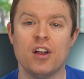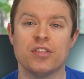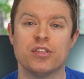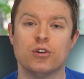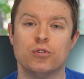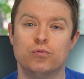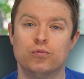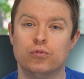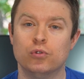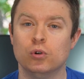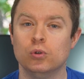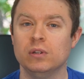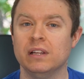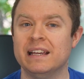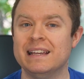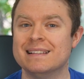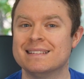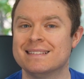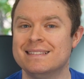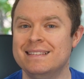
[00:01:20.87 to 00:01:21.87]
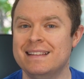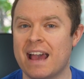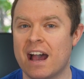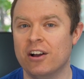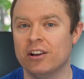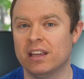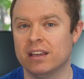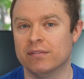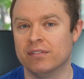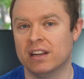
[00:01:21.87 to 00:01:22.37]
the rule is
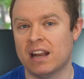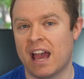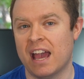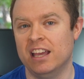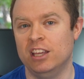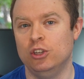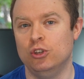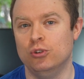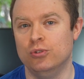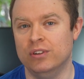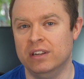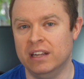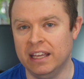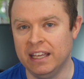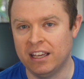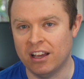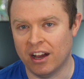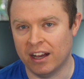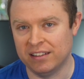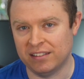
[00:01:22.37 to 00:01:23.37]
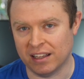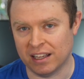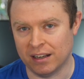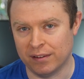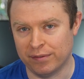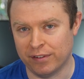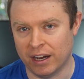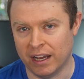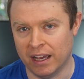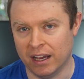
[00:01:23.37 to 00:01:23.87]
now given a unique
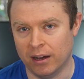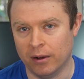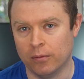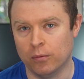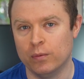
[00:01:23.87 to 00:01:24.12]
identifier,